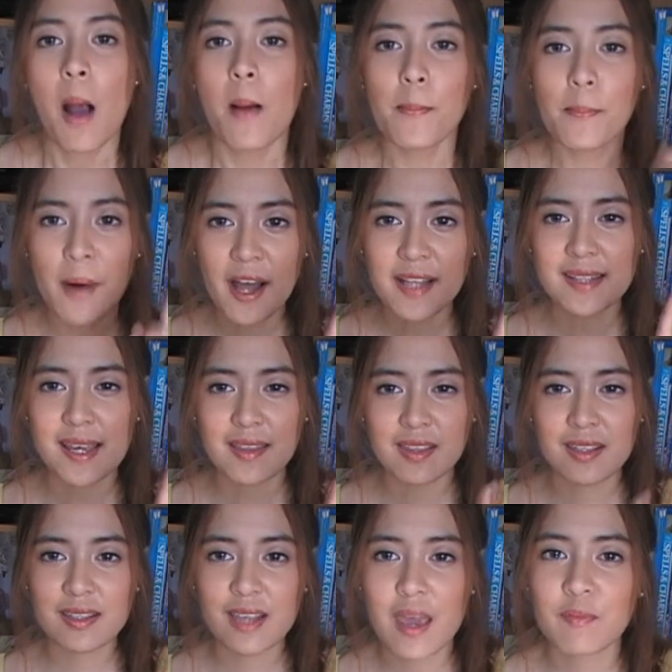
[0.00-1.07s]
But at
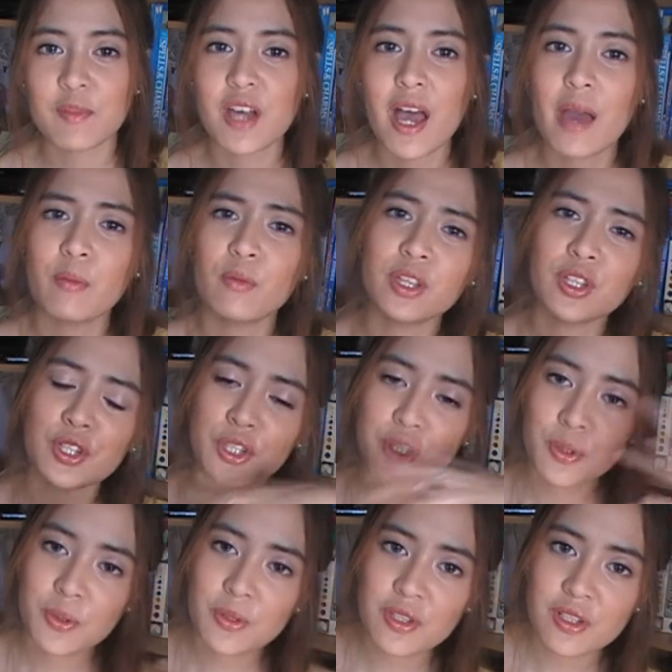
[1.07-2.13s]
the same time, when you
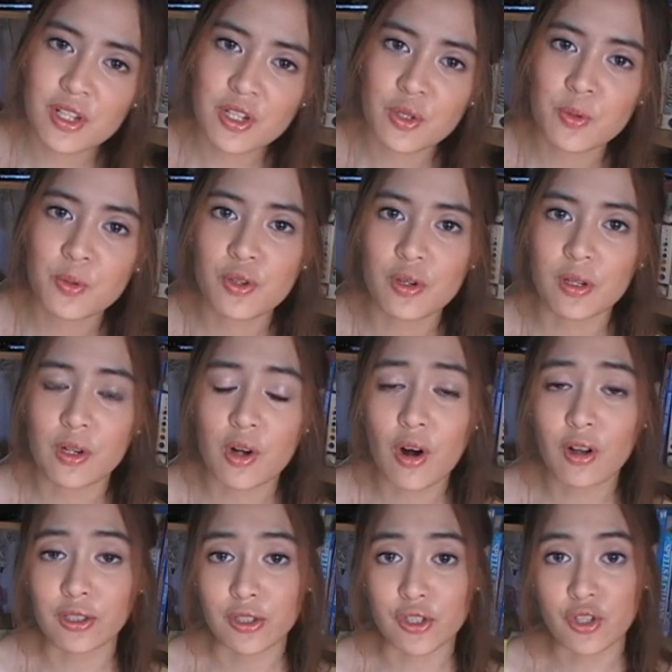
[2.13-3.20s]
use the neutral
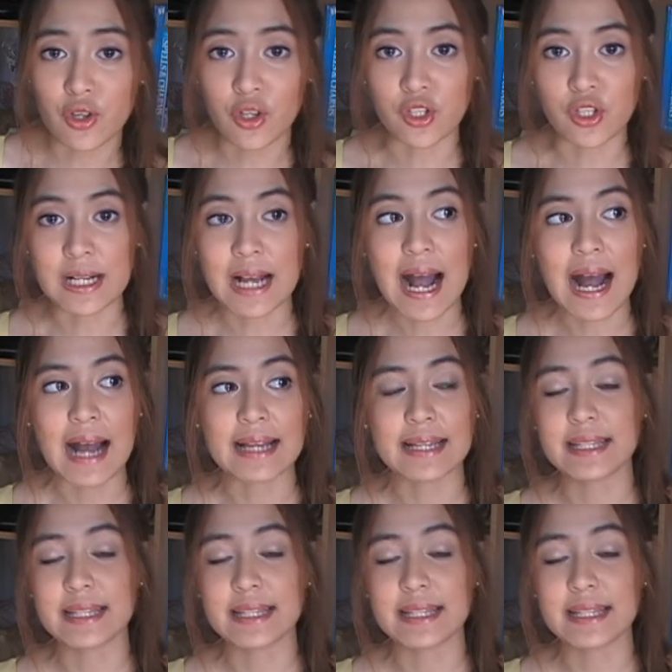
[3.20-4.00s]
colors on your eye,